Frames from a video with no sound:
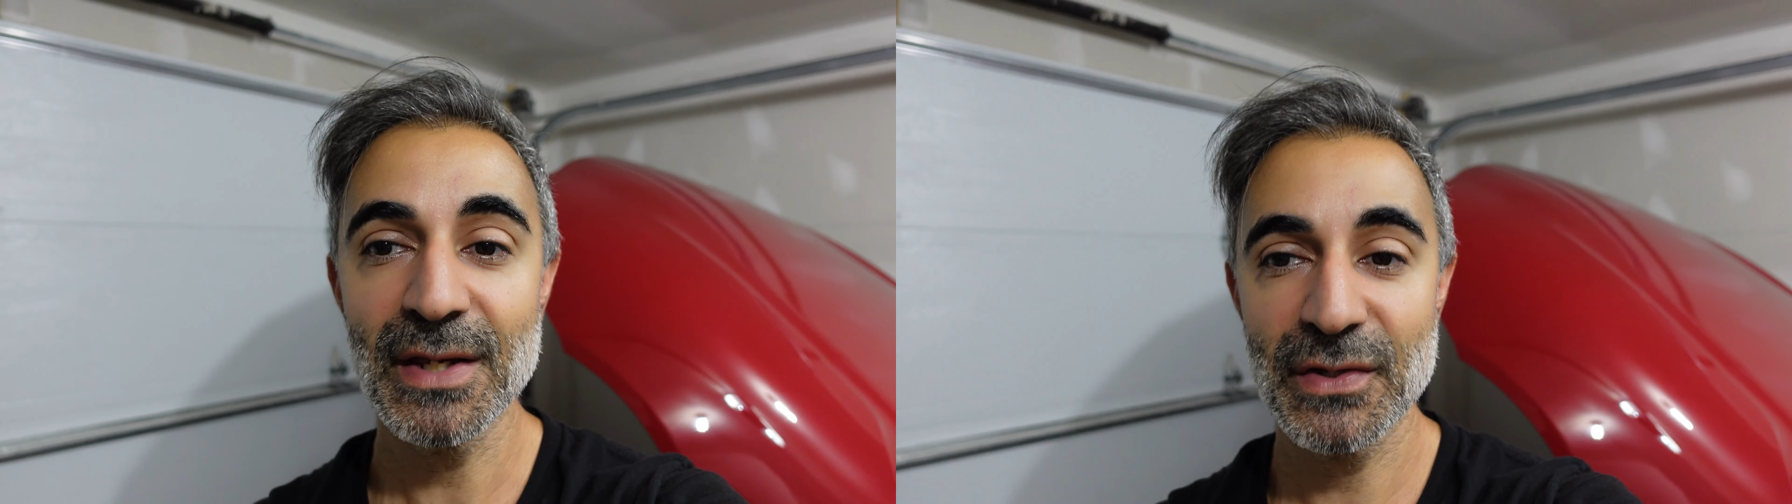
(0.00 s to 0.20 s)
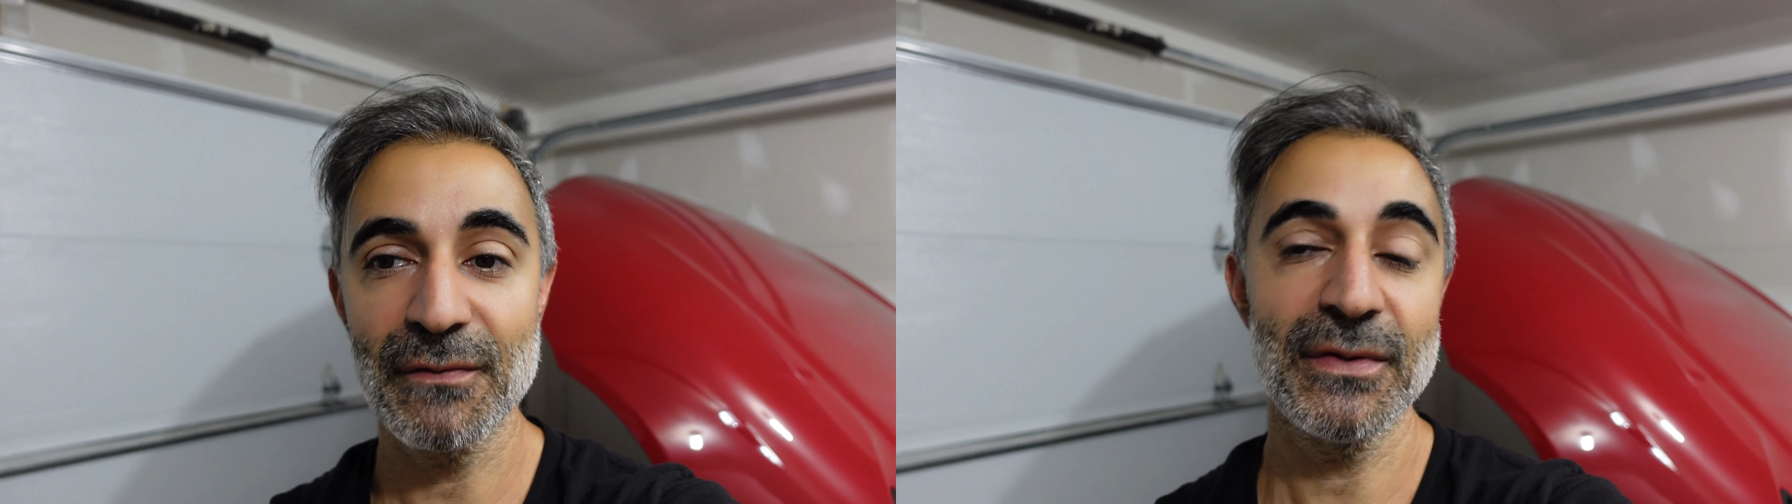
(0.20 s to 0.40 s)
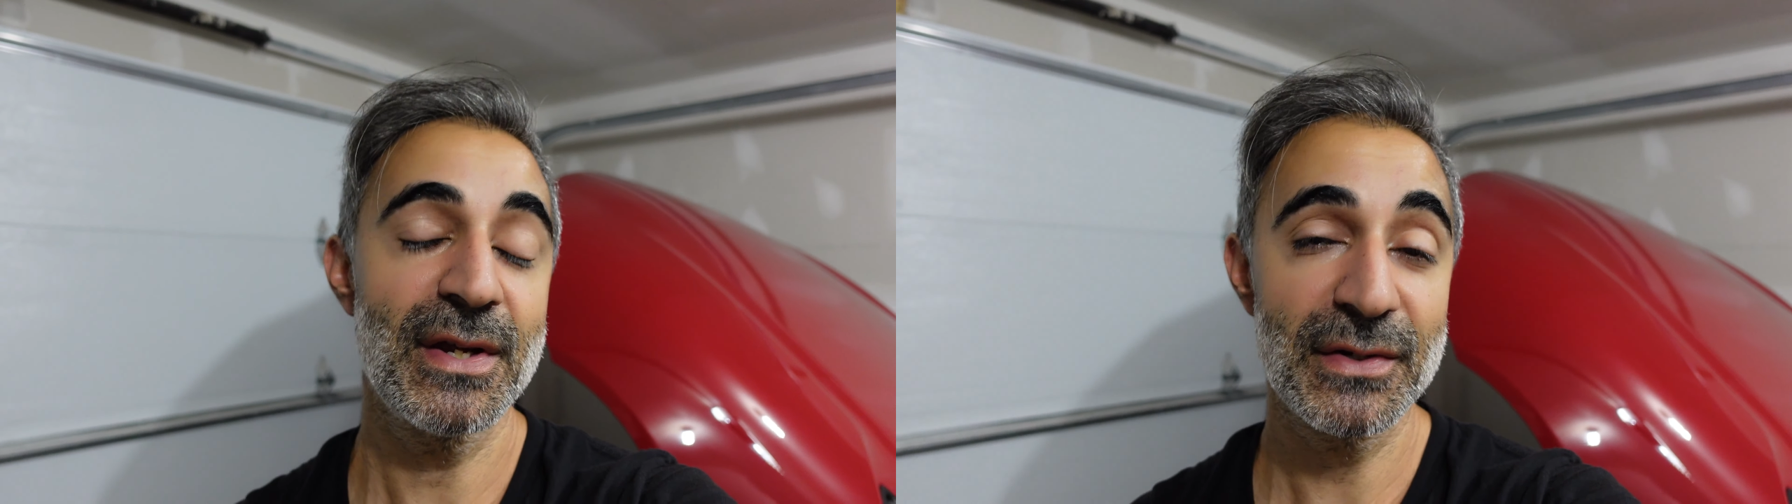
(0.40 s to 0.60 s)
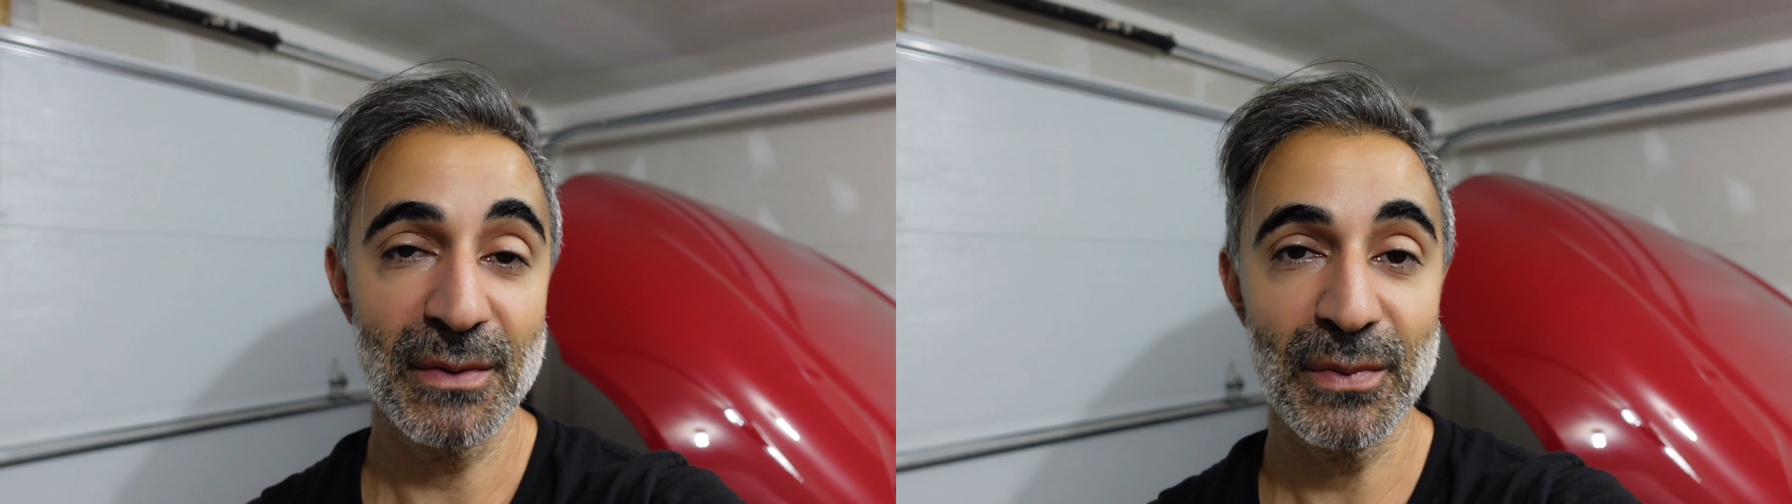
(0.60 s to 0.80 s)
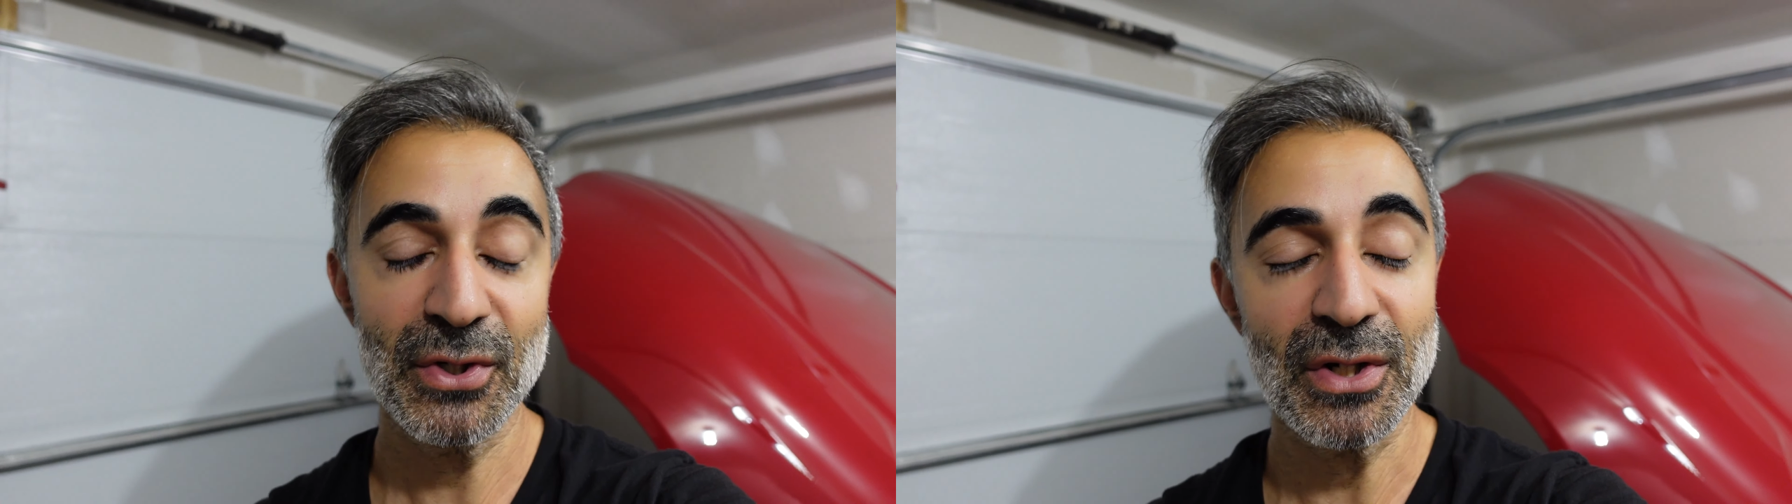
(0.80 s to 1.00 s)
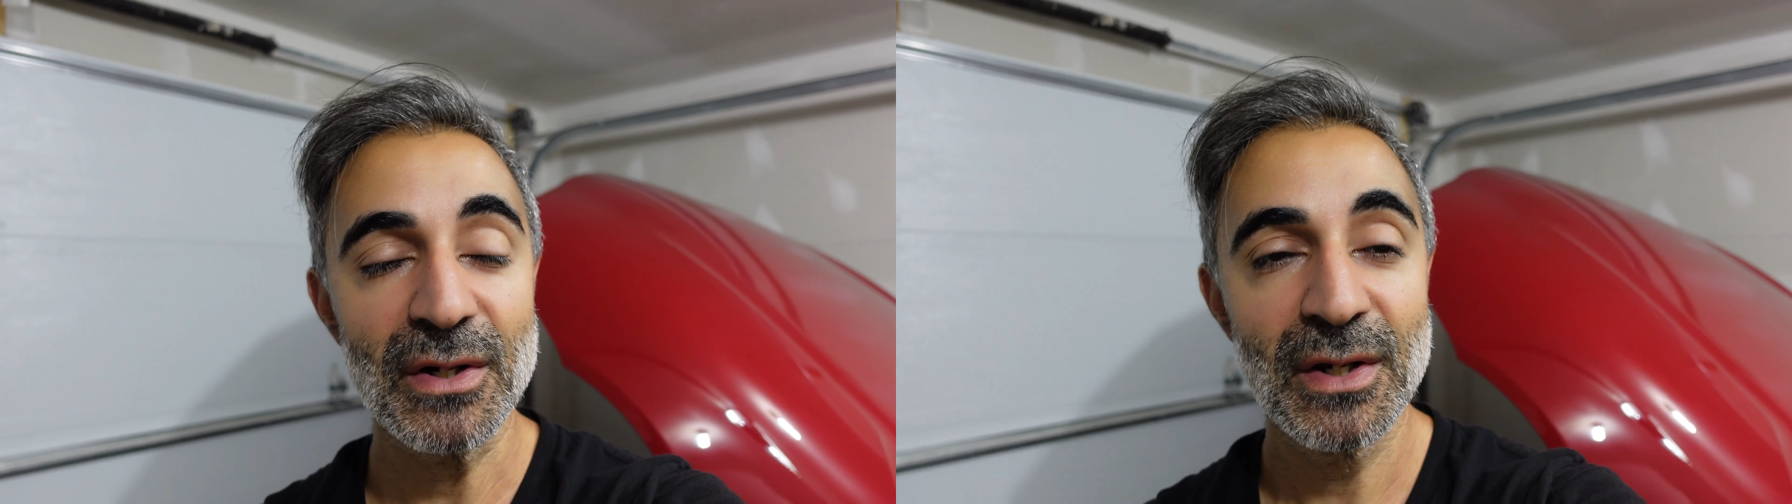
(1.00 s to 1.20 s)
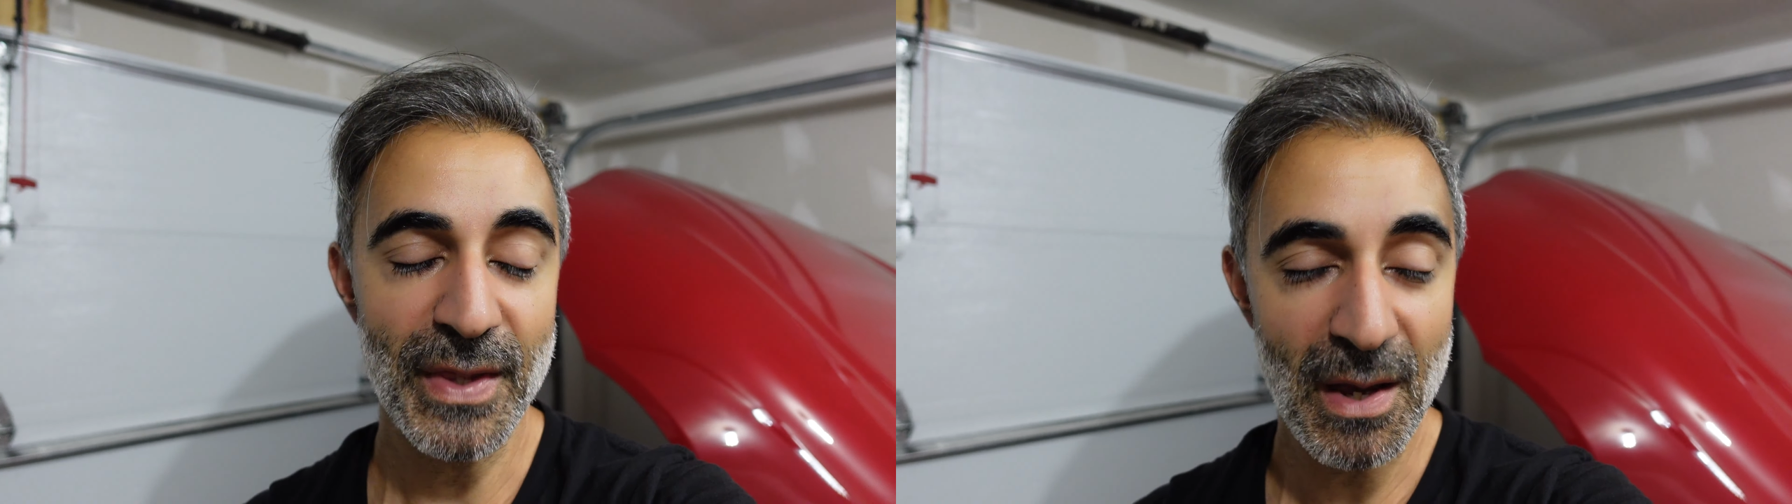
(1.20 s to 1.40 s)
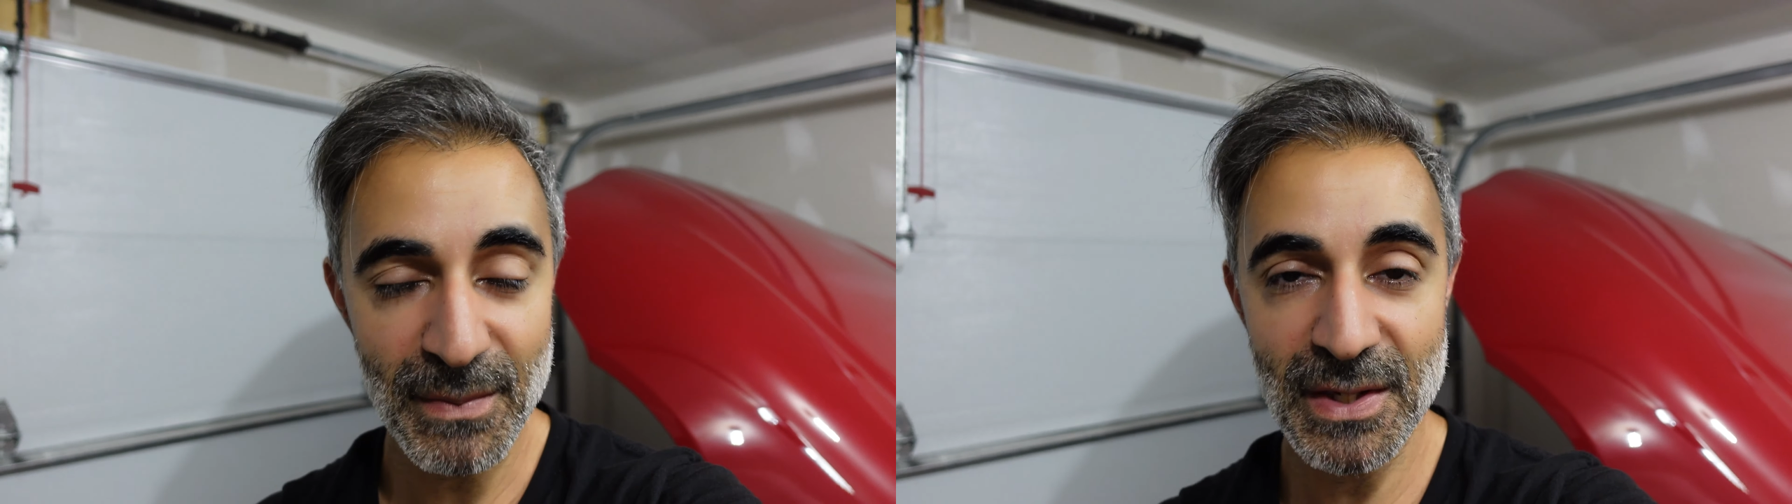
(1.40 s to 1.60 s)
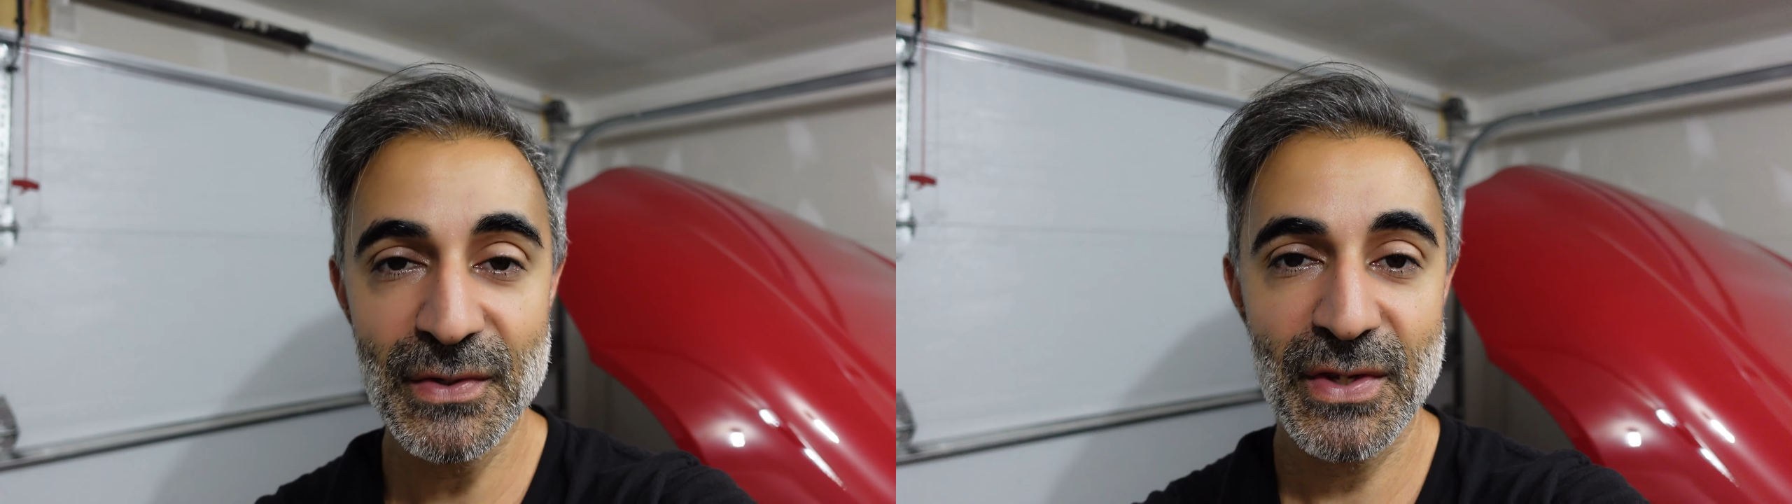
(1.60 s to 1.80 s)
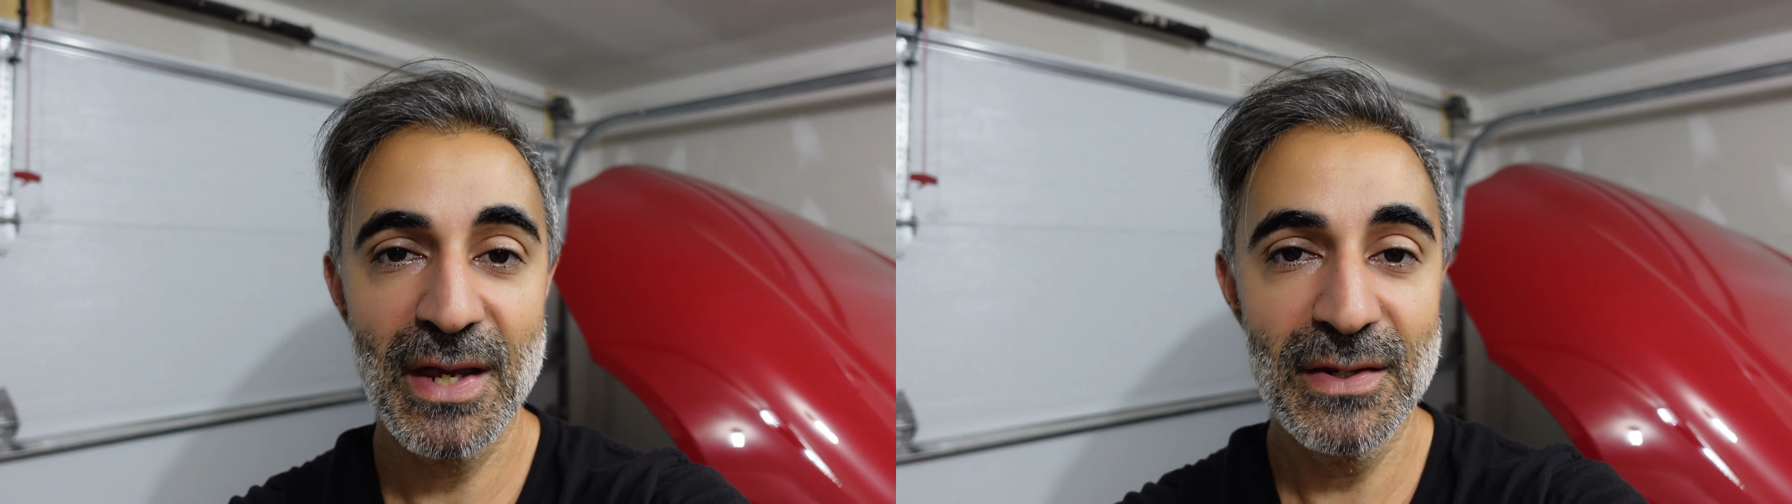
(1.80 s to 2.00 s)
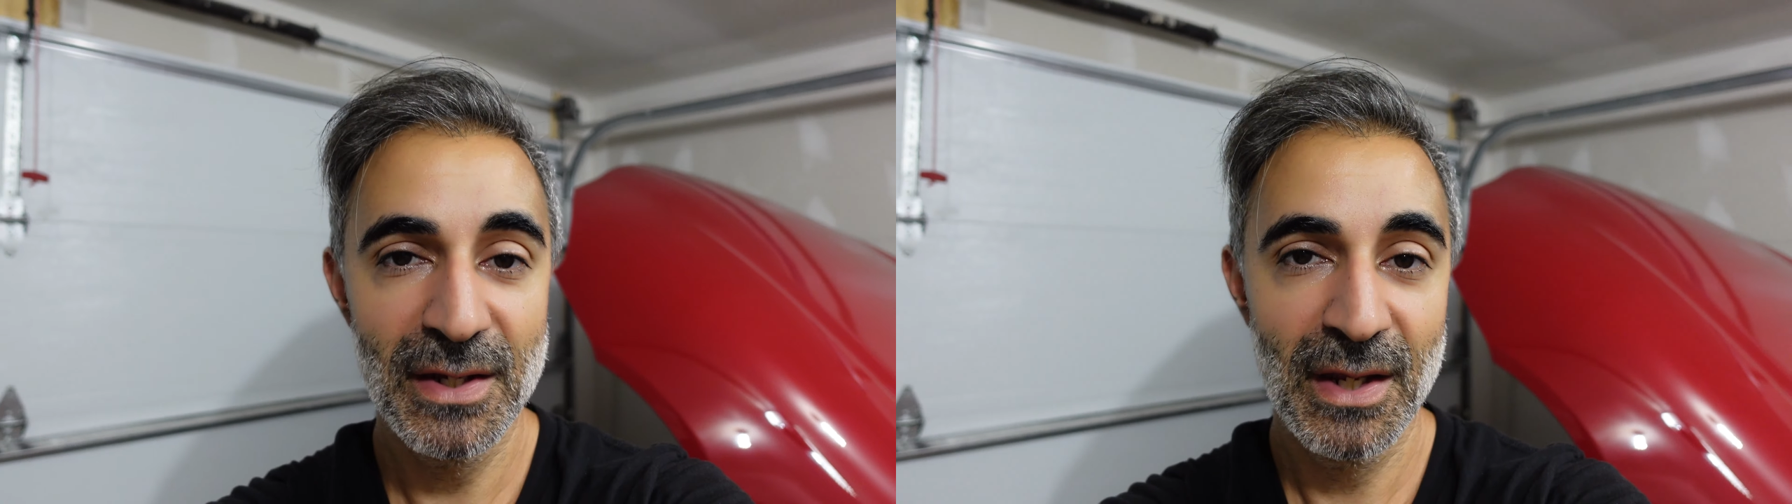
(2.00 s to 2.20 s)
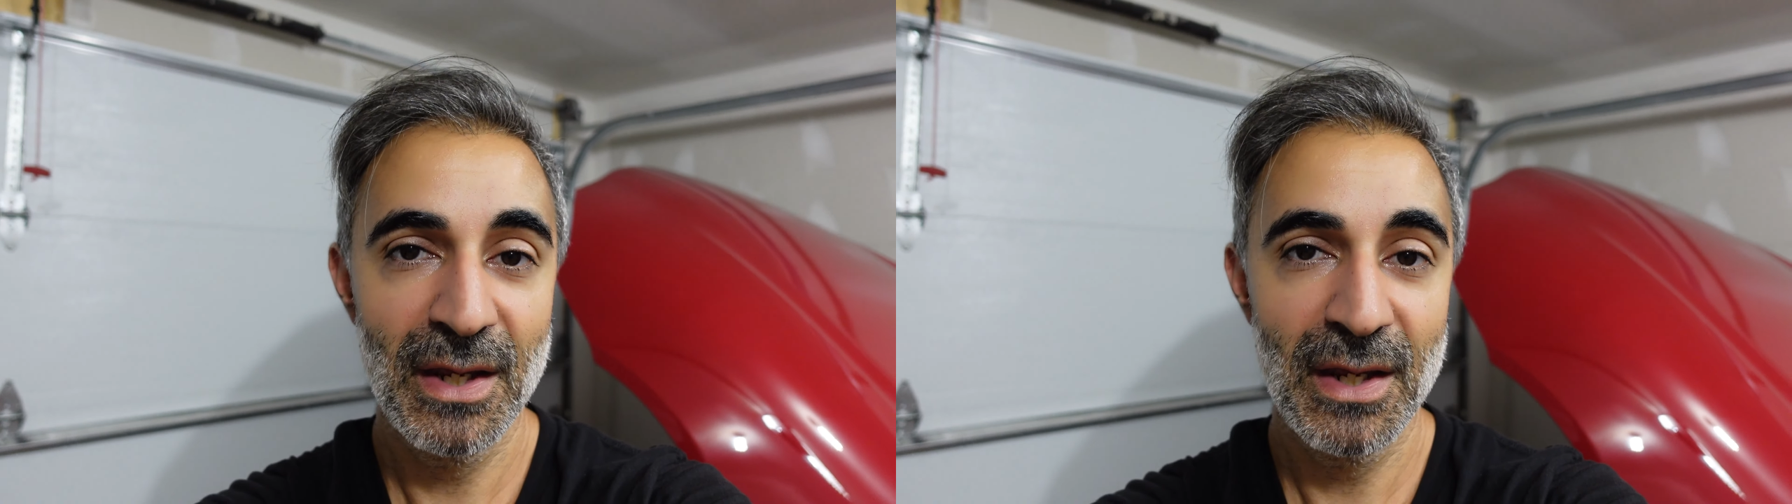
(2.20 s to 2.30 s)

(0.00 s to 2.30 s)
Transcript: except for the air temperature. That being said,